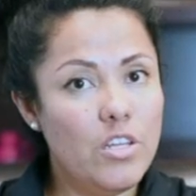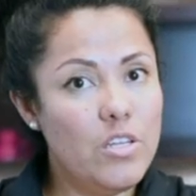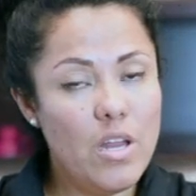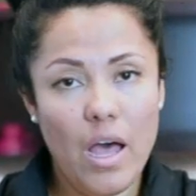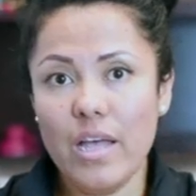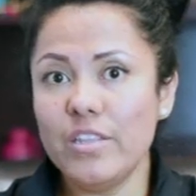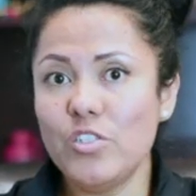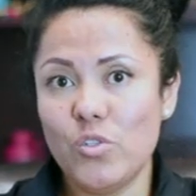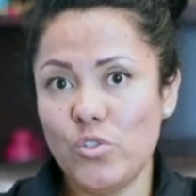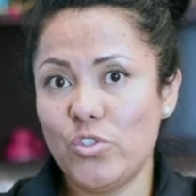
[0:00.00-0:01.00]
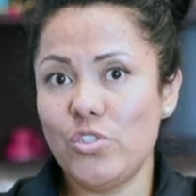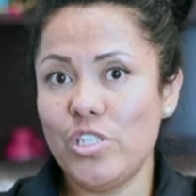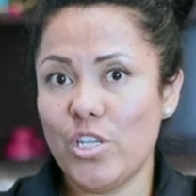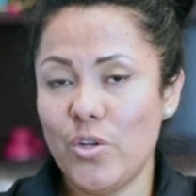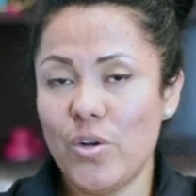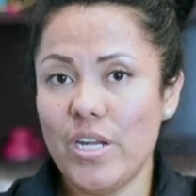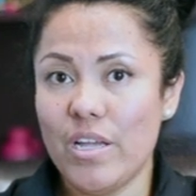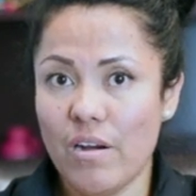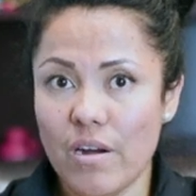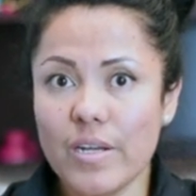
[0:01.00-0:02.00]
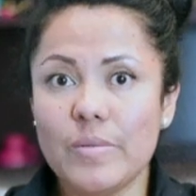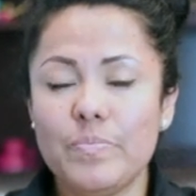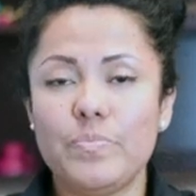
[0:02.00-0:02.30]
not the social security card.